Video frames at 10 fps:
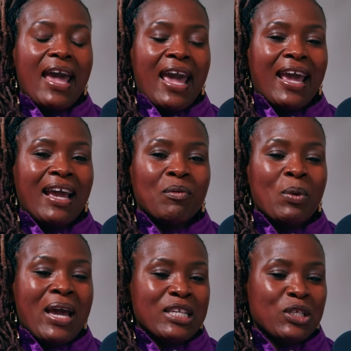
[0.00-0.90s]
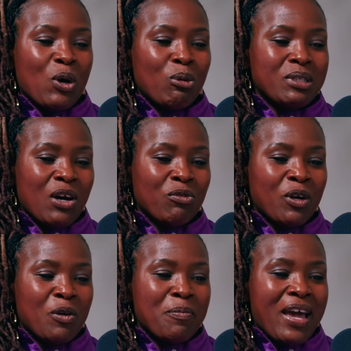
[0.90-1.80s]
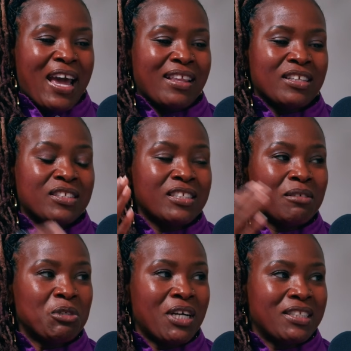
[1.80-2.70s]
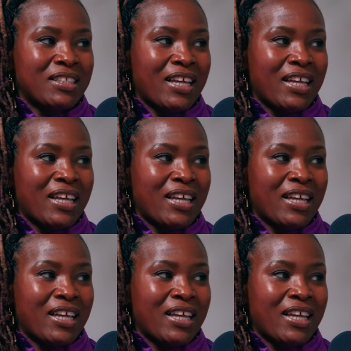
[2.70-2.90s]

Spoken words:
And we get to the hotel room and the system shuts